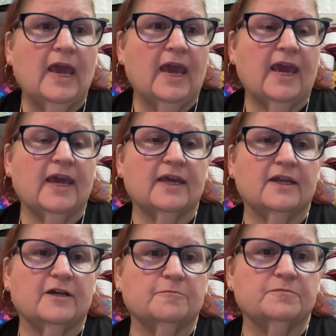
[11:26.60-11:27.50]

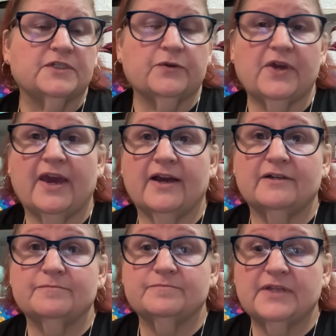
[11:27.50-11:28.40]
And so yeah,
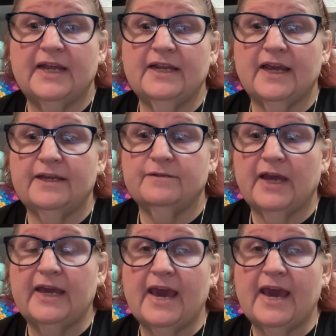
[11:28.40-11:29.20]
he